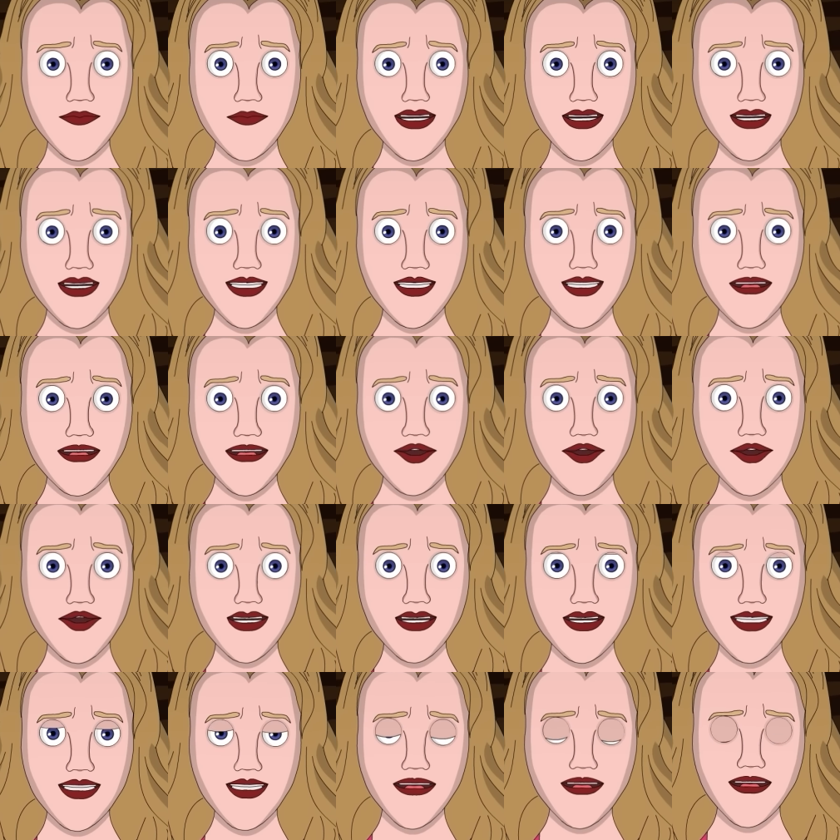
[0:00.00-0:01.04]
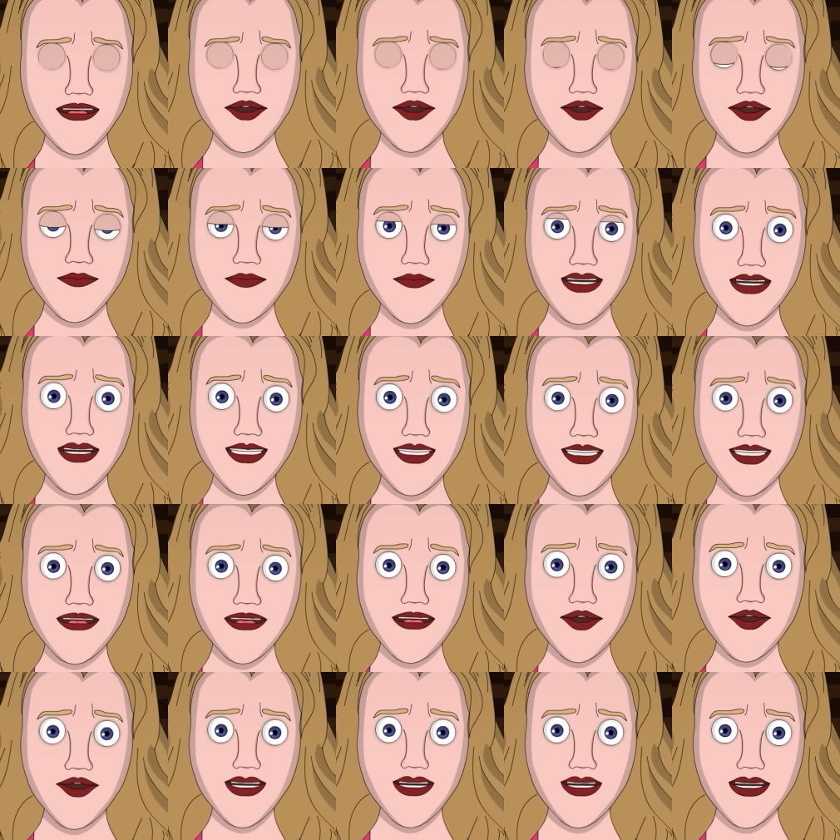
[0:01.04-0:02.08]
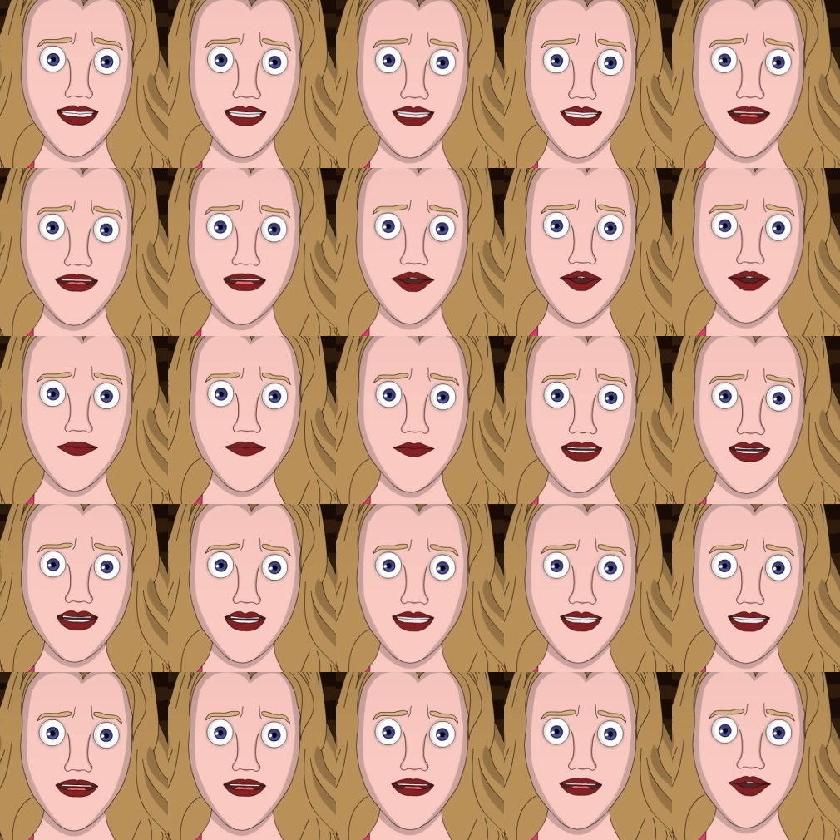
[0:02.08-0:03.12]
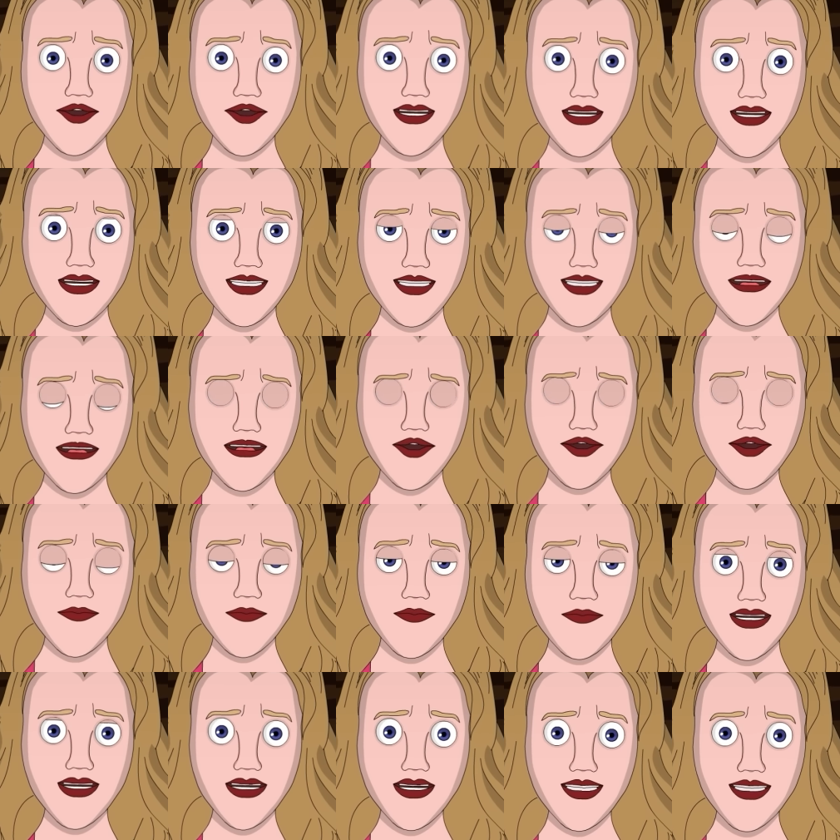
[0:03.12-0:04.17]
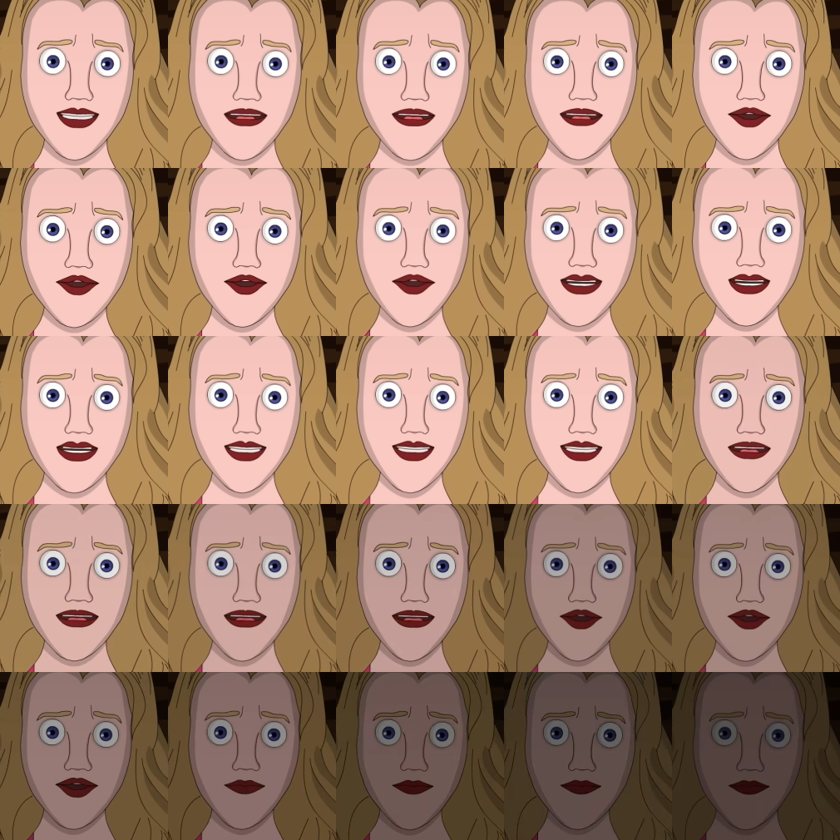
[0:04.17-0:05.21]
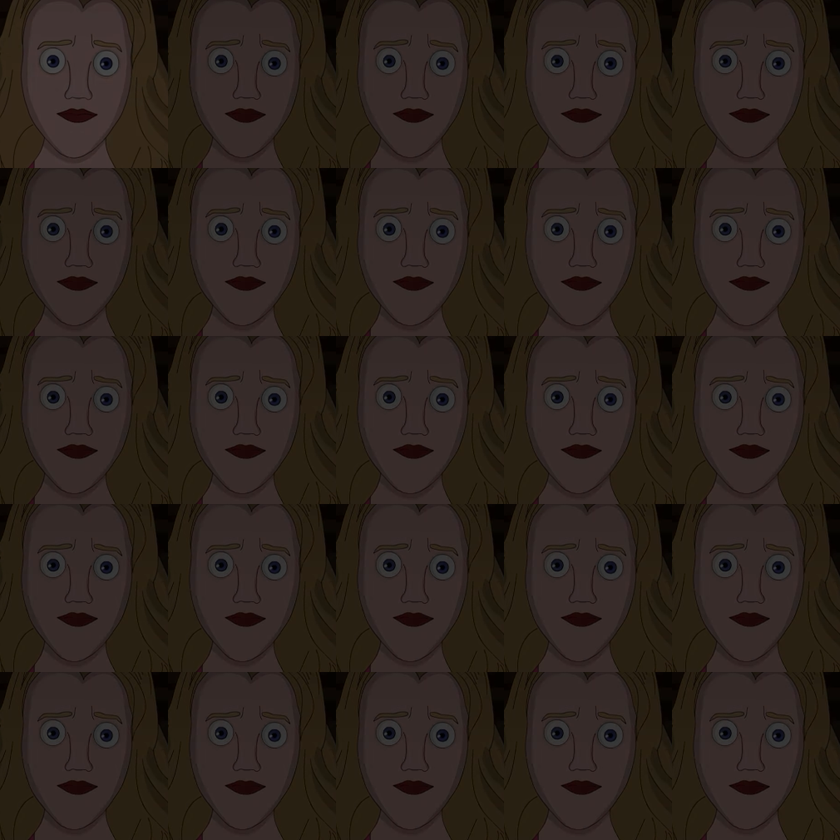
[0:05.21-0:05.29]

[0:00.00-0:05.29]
The terror I felt was more real than anything I had ever experienced before.